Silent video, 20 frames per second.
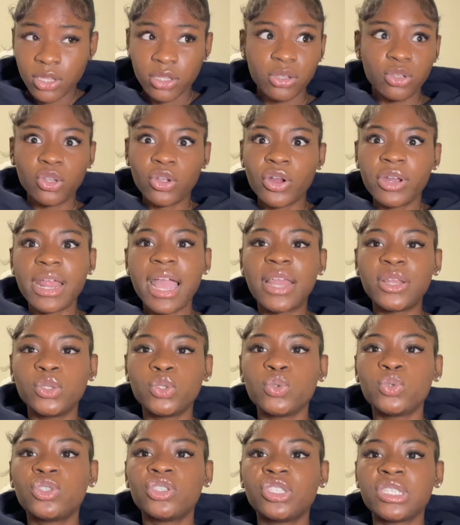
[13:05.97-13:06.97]
Learn how to
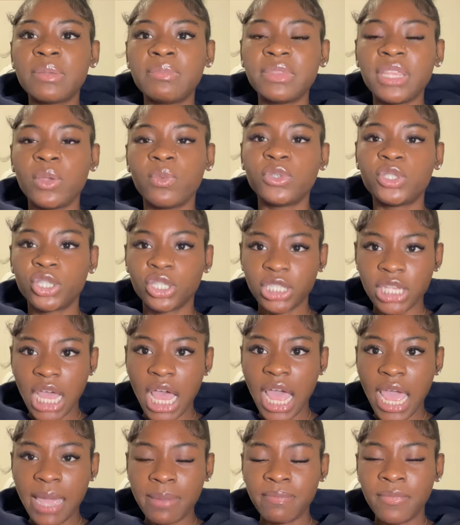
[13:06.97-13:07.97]
do something with your
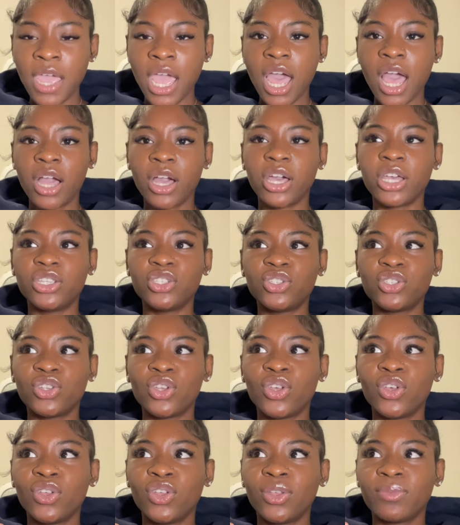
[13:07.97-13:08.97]
time because
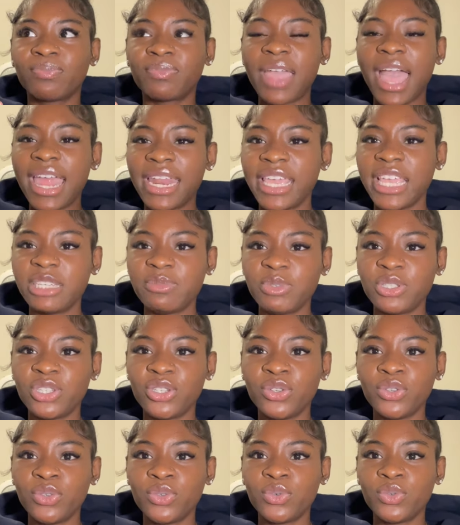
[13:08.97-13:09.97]
at a
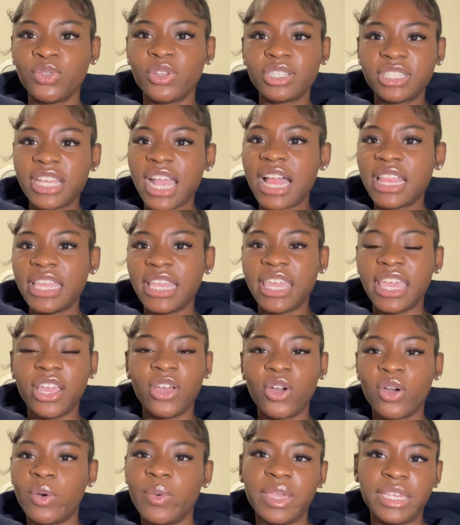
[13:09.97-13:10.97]
HBCU, your talent can't
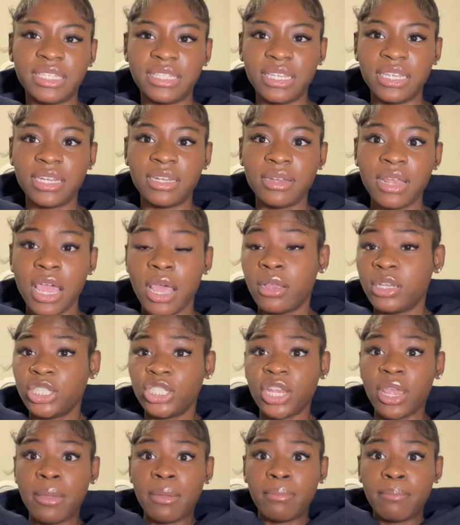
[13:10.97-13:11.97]
go wasted
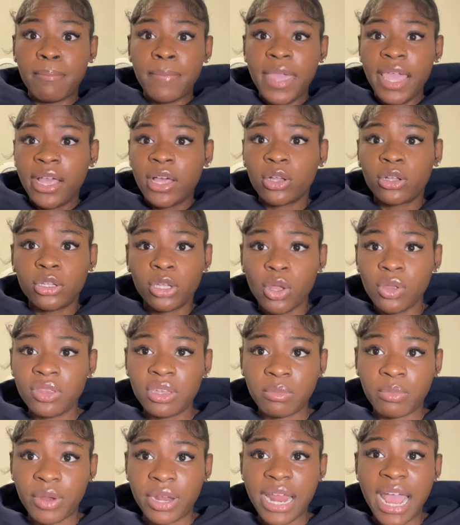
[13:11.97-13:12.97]
shit. Make a
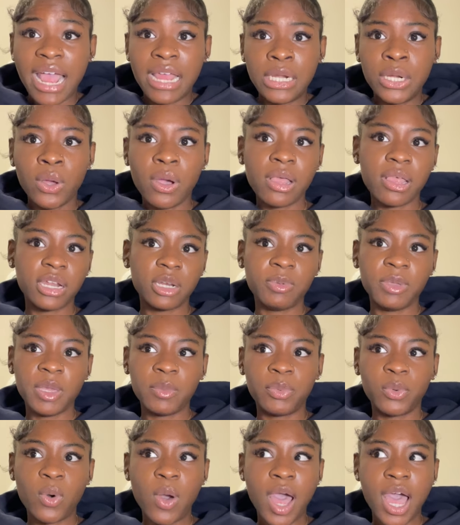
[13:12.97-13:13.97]
clothing brand. I know a lot of
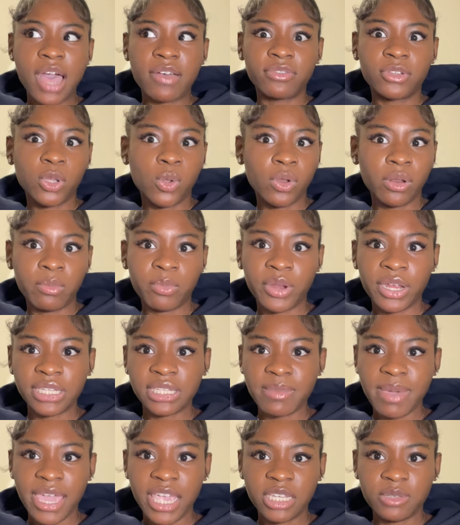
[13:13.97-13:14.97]
people who have clothing brands
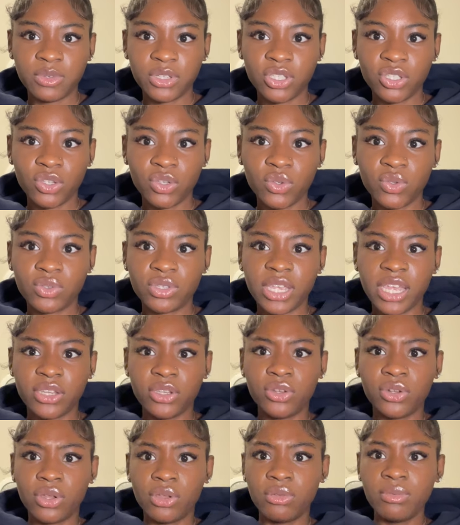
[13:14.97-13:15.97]
in my HBCUs, and
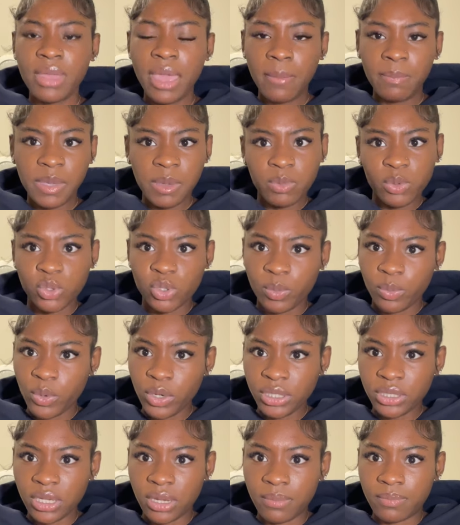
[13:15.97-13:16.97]
you know, people
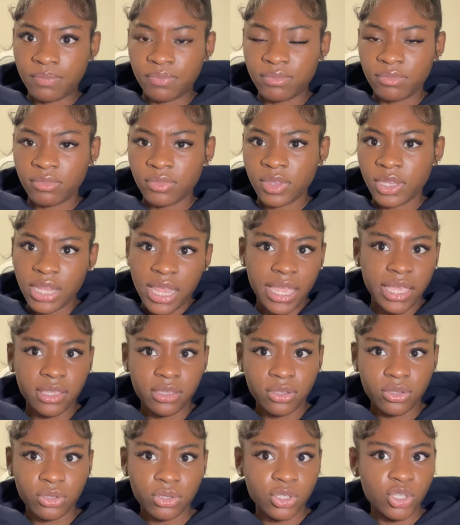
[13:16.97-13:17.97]
support them. Like,
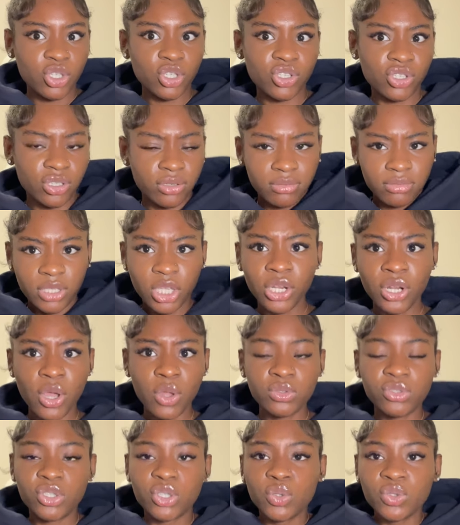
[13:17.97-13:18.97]
just you
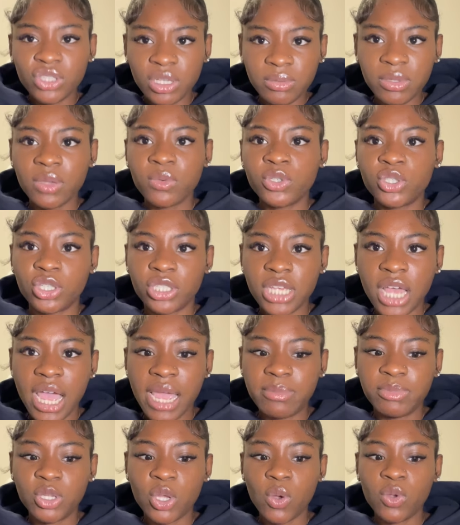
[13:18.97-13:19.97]
know, do something with your
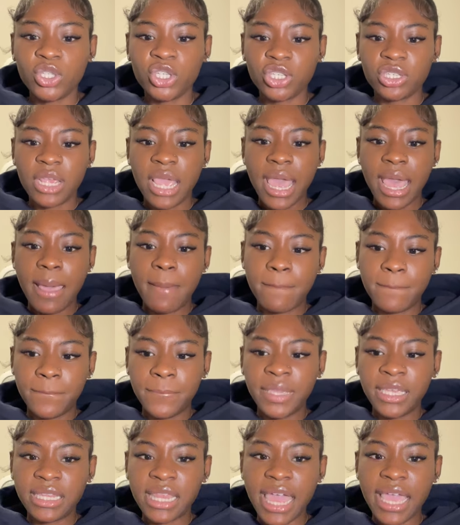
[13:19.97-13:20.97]
time. Don't just
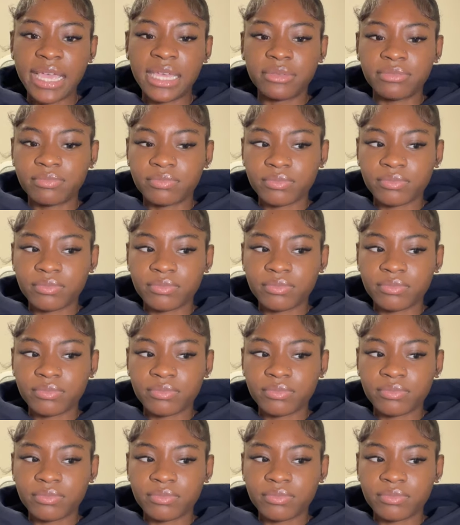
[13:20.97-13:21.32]
be like,